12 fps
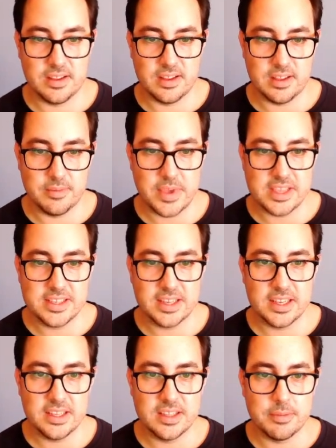
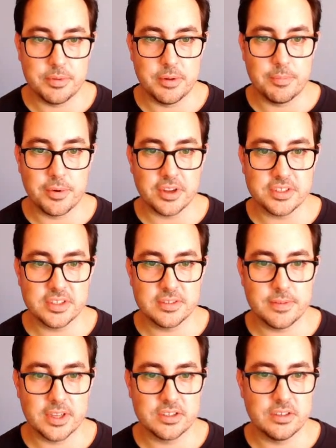basically the preprocess
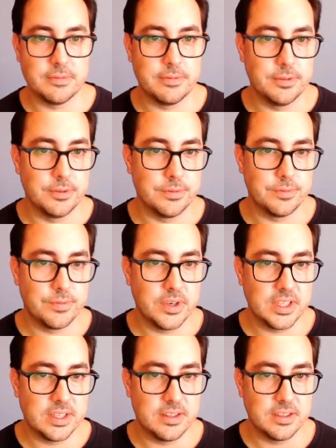function, if you
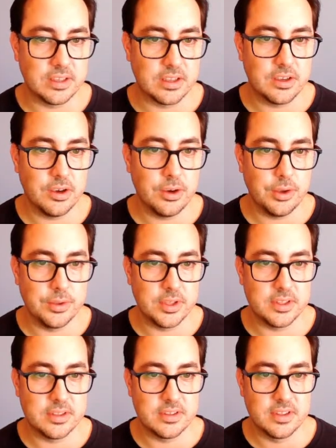read the code,
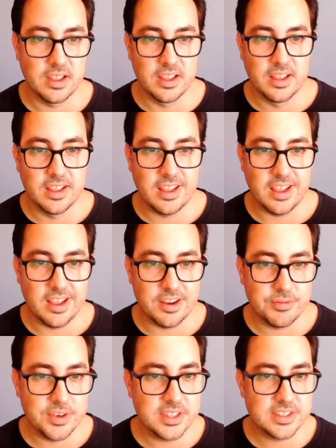it
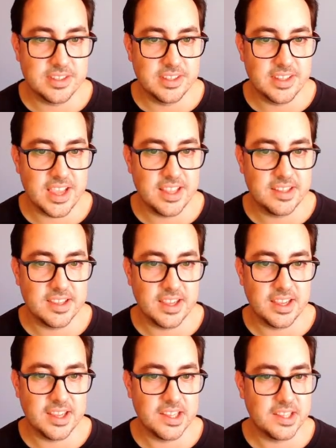reads the
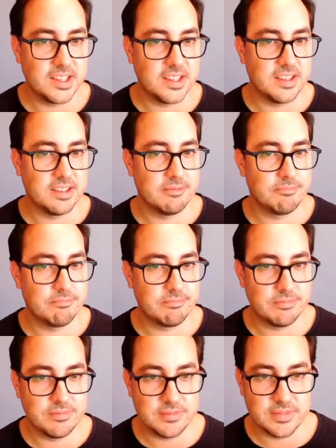data,
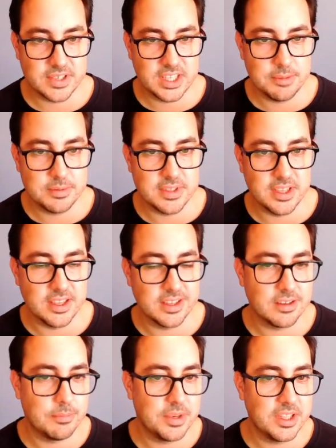keeps the
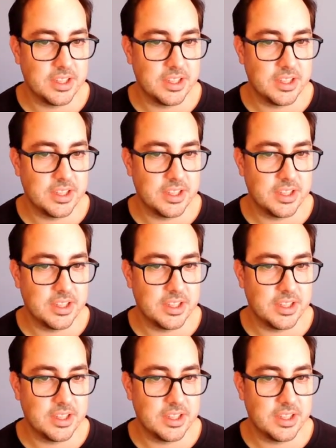complete